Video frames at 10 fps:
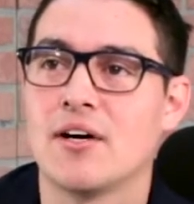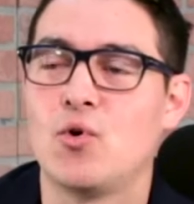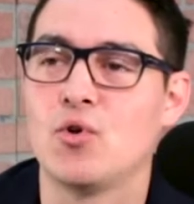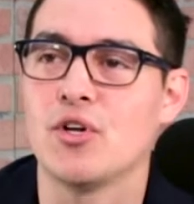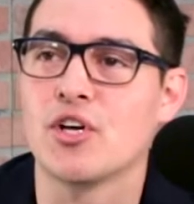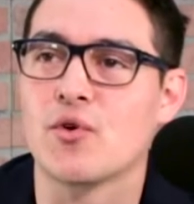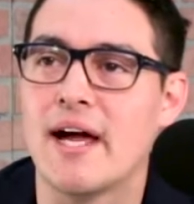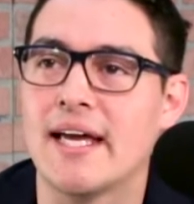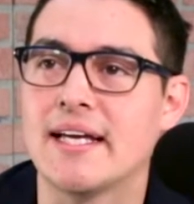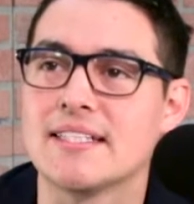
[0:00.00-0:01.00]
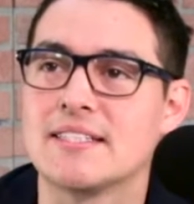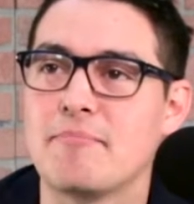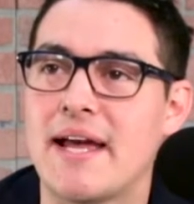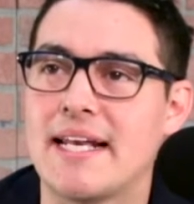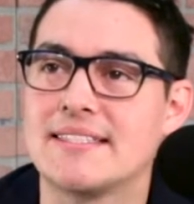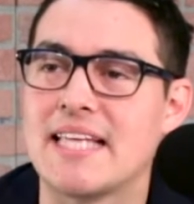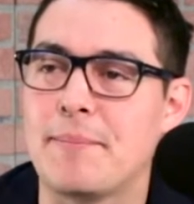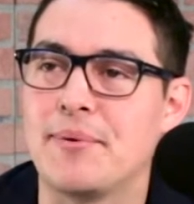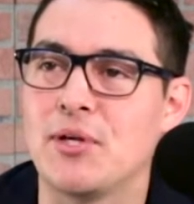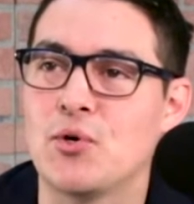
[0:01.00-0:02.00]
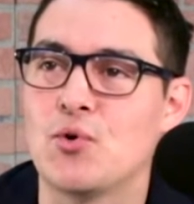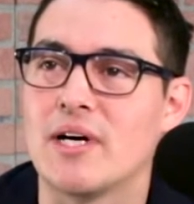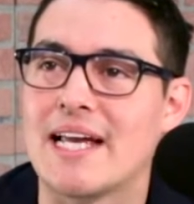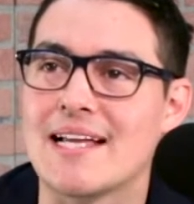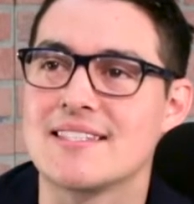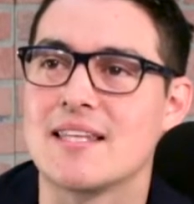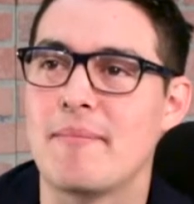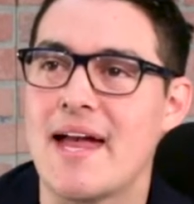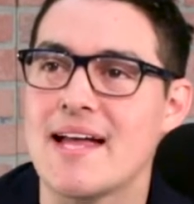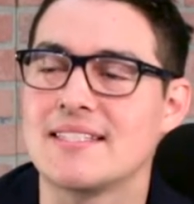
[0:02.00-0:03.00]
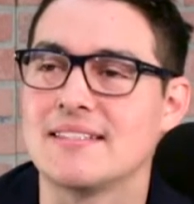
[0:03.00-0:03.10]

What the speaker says: Julio Urias made his debut against the Mets.